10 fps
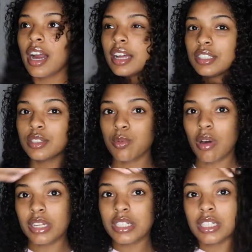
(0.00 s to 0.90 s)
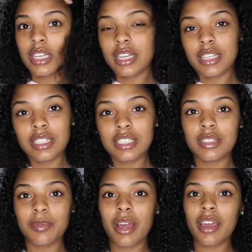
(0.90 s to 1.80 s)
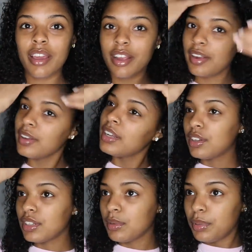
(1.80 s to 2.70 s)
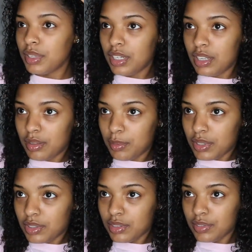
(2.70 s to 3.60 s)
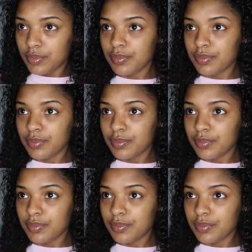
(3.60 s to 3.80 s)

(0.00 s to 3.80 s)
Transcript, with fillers: I just washed and conditioned my hair. Hold on, put it down the middle.